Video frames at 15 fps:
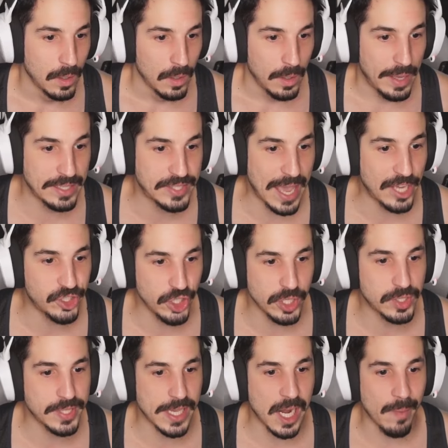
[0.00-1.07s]
It's actually
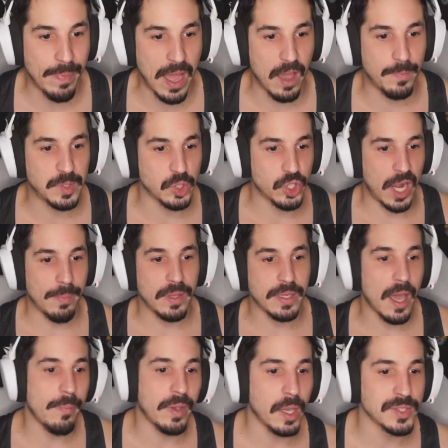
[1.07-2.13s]
insane how bad position I'm in now
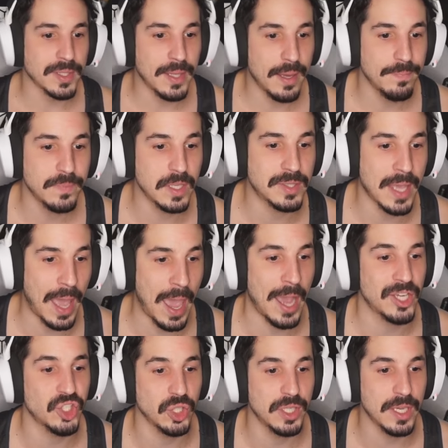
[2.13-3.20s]
because of that. It's
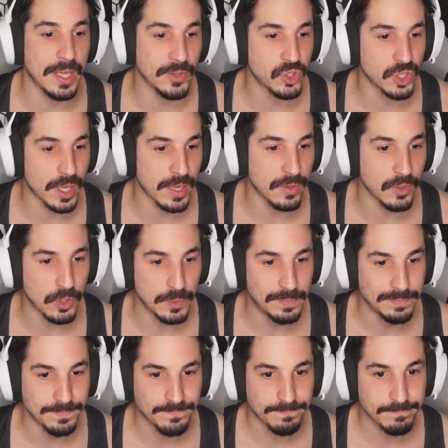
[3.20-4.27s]
actually insane, dude.
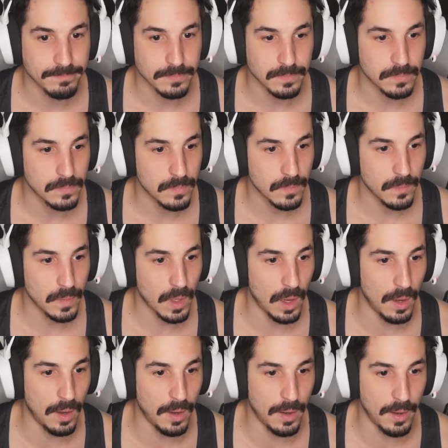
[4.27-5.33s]

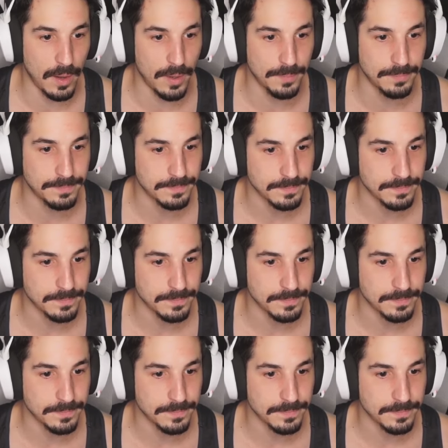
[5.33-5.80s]
Um...